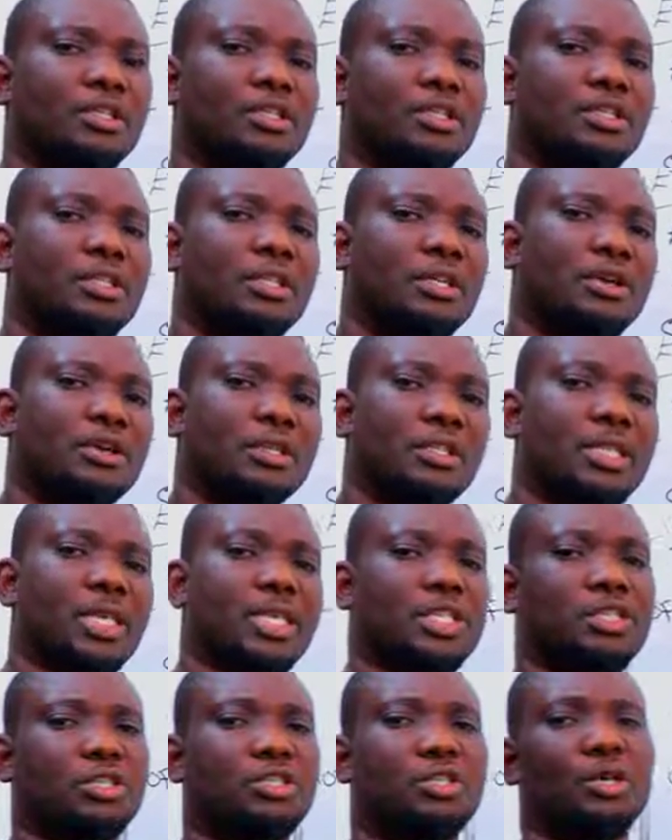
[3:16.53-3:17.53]
the
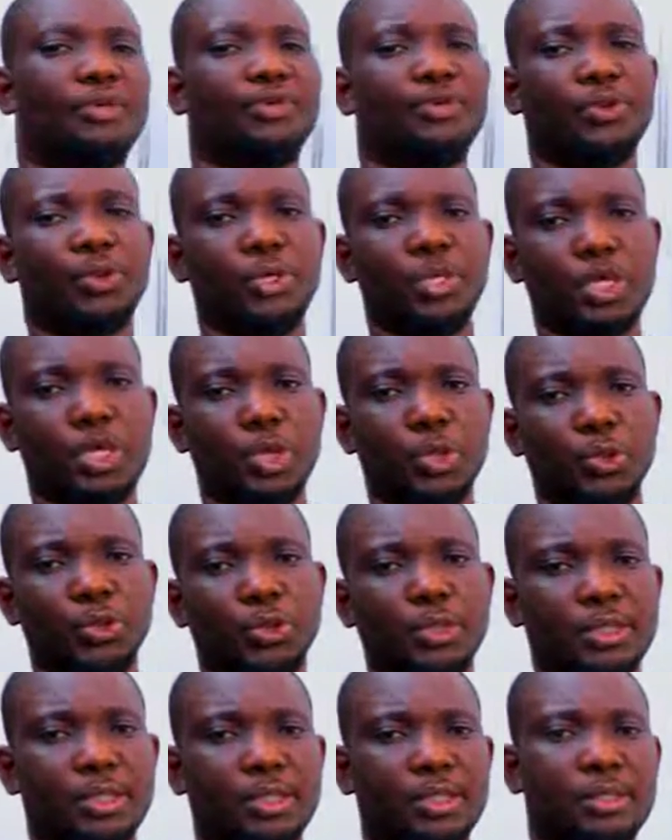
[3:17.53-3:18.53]
oxidation of
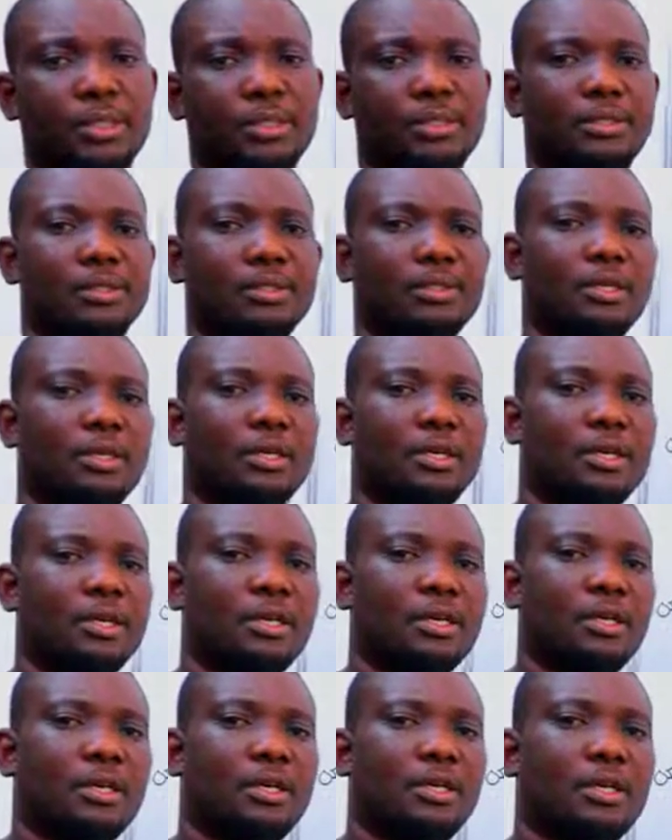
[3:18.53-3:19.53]
glucose
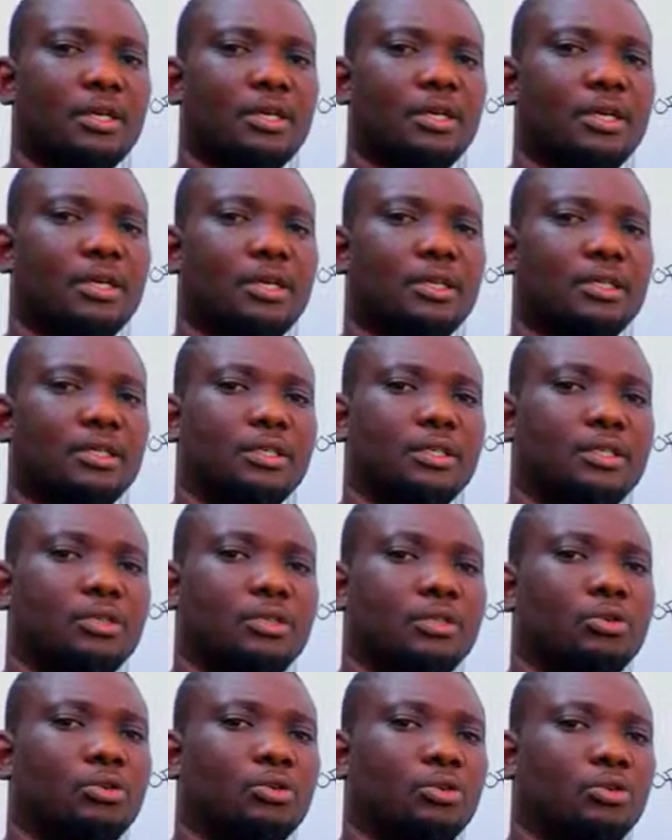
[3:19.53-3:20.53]

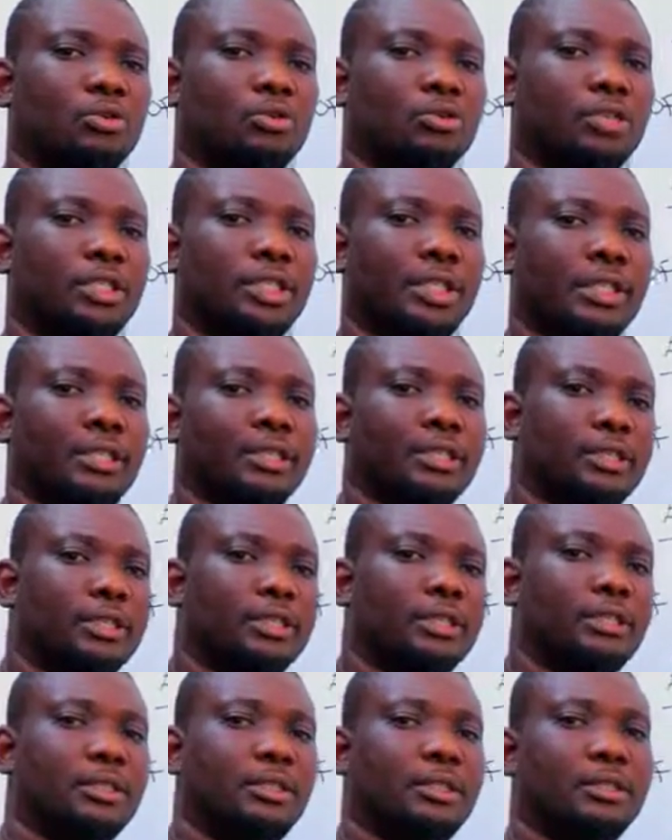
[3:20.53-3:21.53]
to
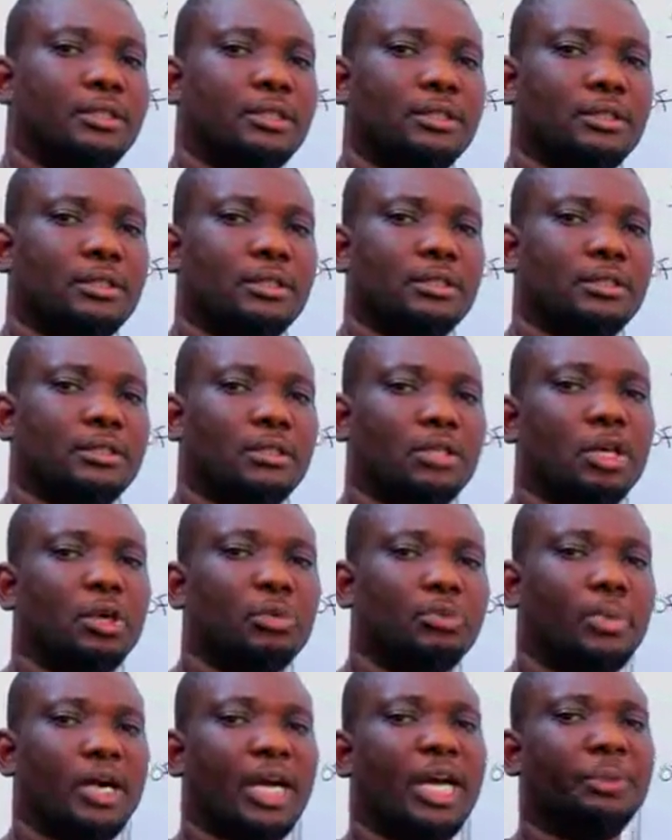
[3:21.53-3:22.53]
yield
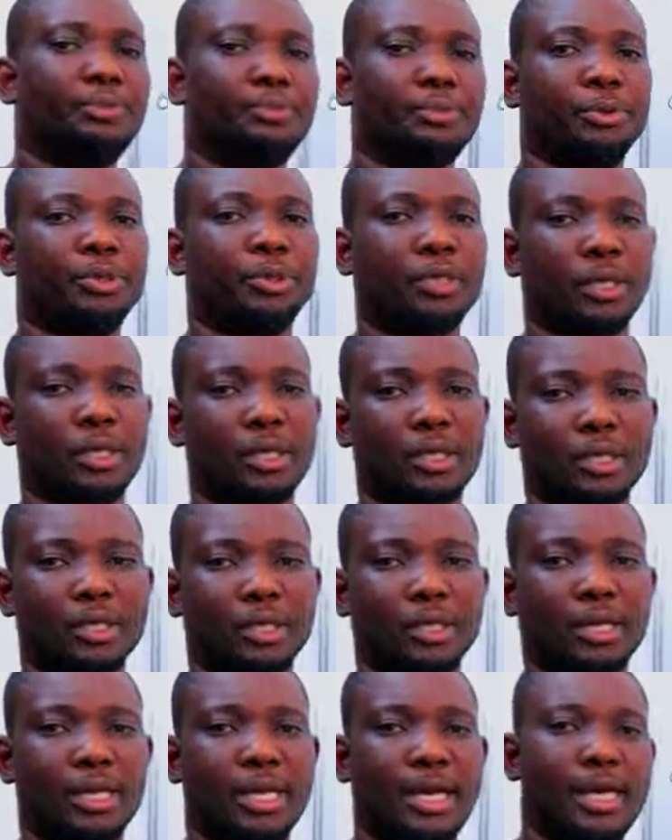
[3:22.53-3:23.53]
some
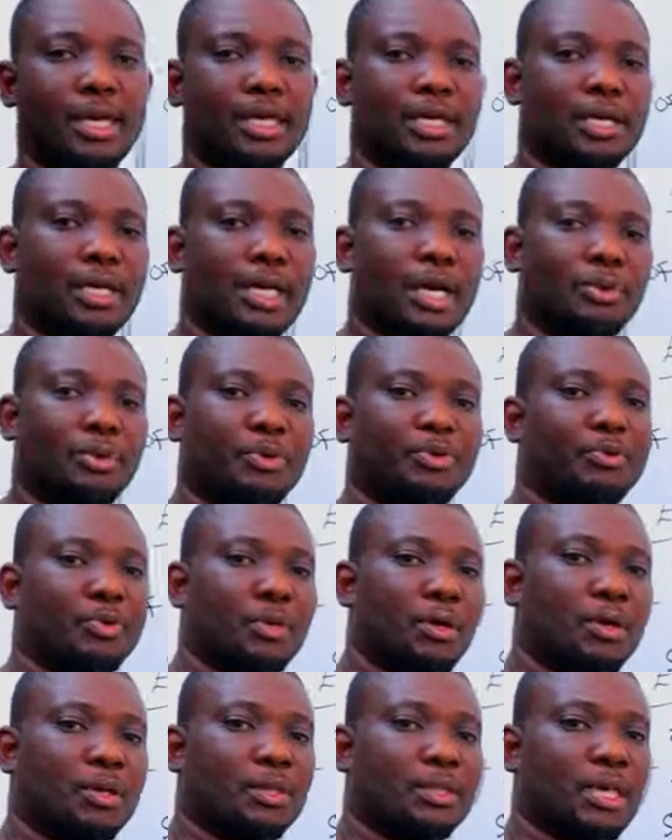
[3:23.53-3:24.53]
byproducts like carbon
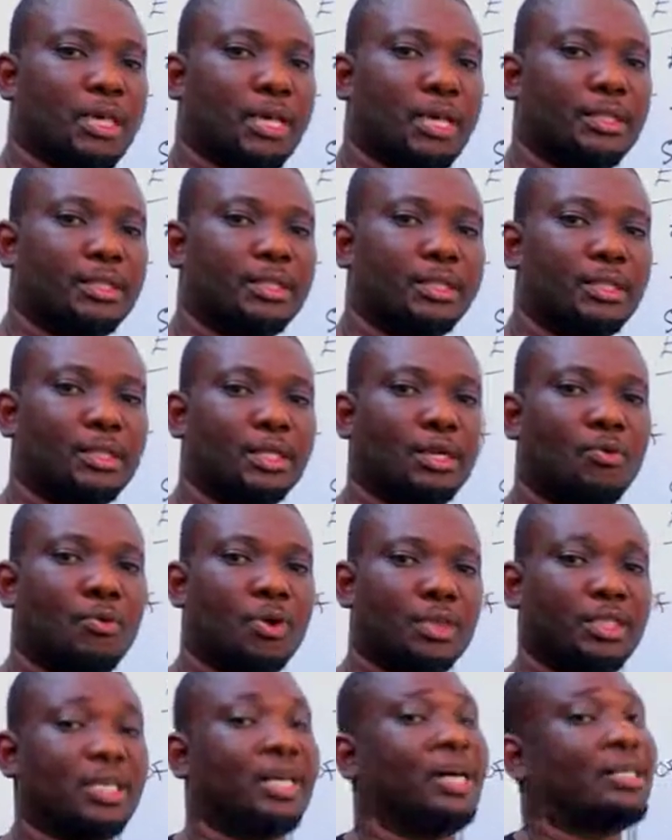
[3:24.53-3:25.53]
dioxide,
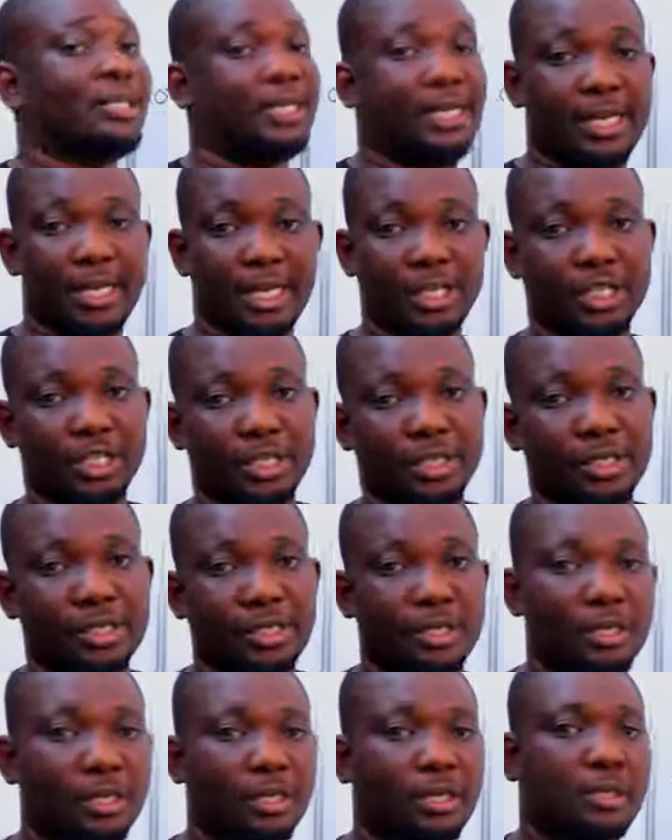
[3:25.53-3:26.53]
water, and energy.
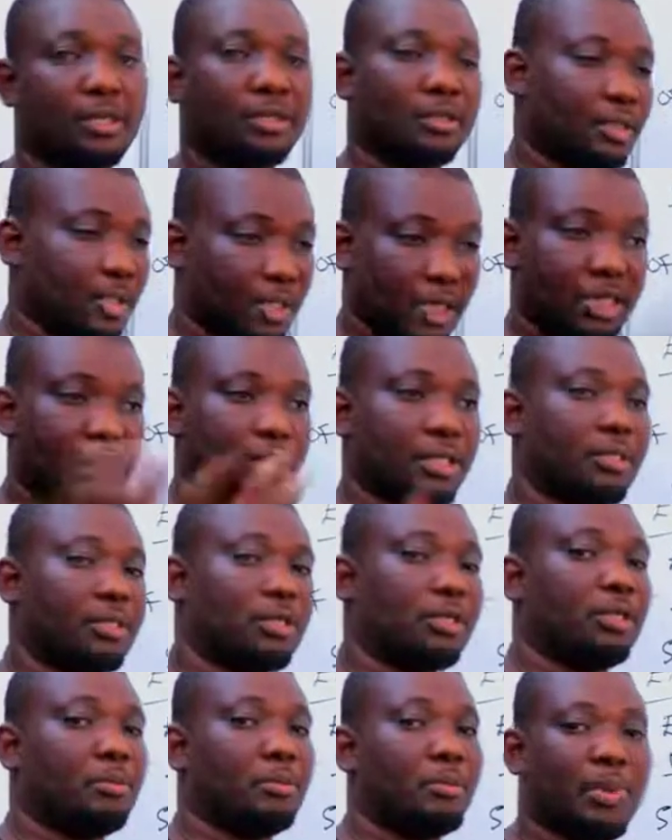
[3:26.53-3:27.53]
Energy is
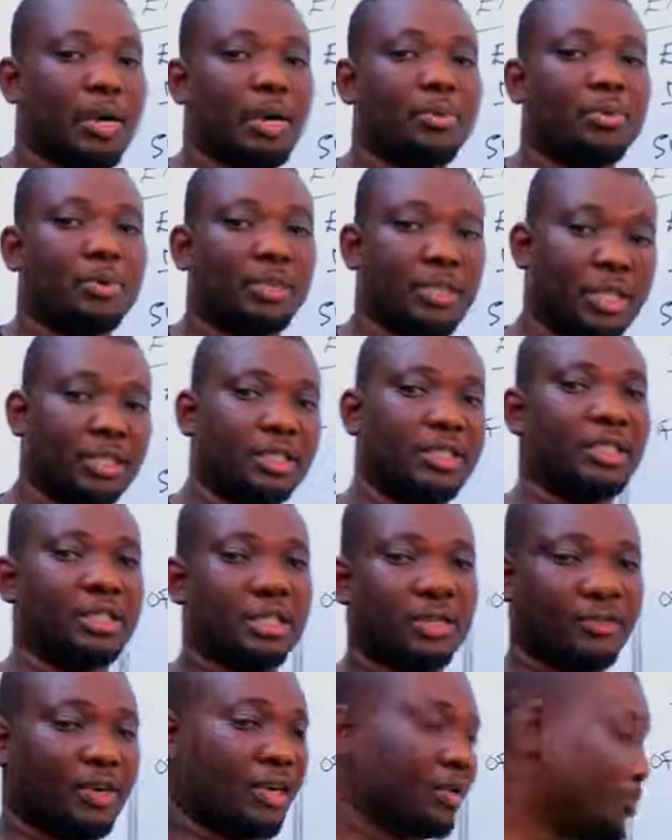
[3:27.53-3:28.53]
not a byproduct, energy is
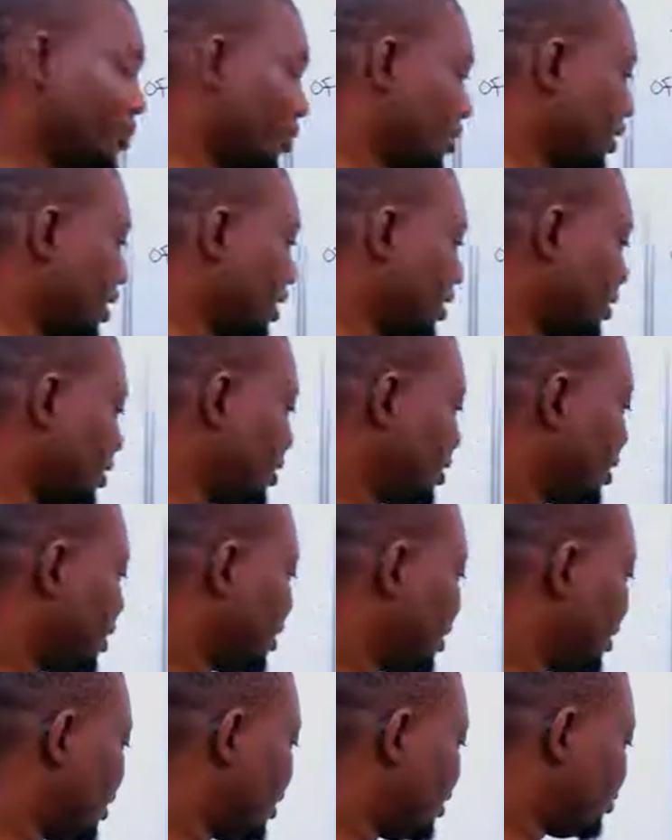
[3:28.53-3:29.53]
a very important
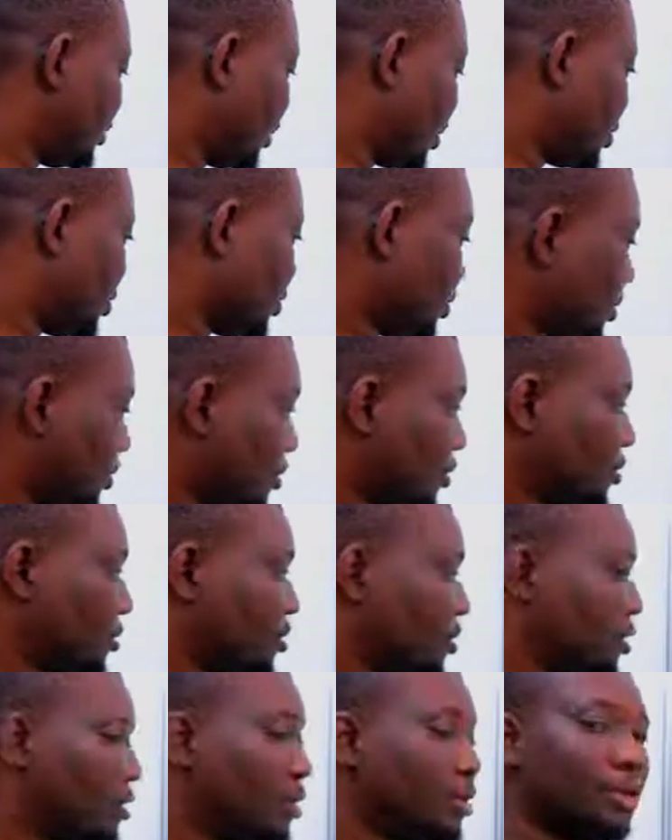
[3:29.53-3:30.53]
precursor
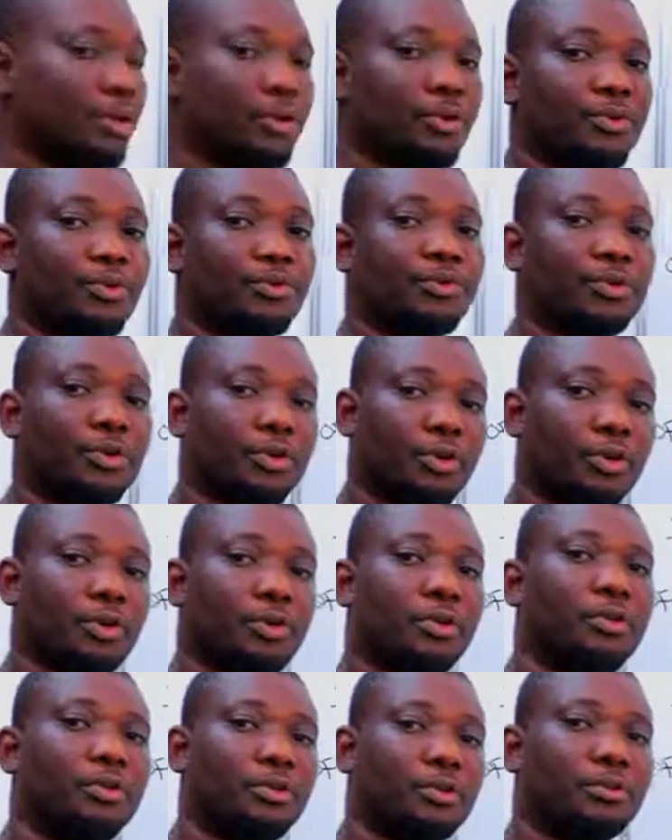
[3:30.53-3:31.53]

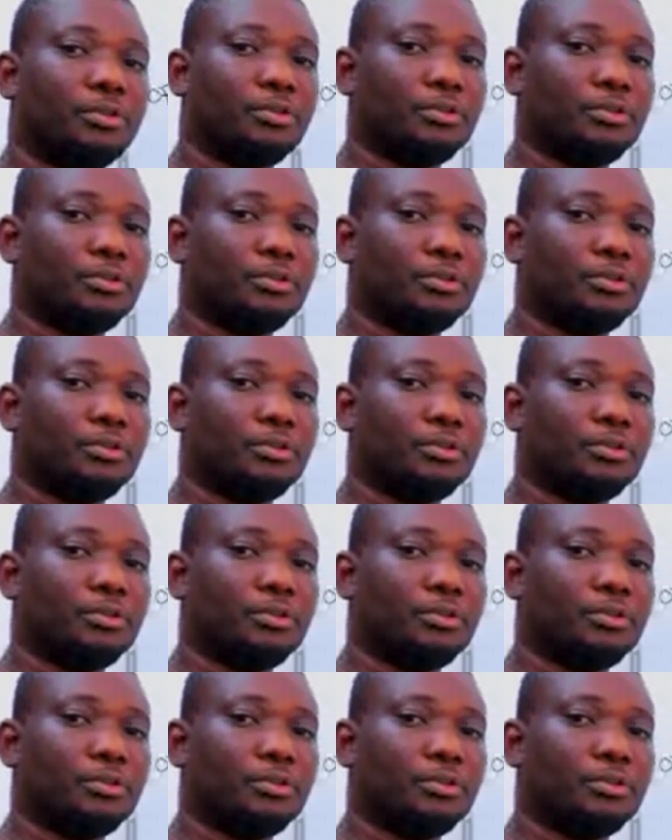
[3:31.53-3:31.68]
for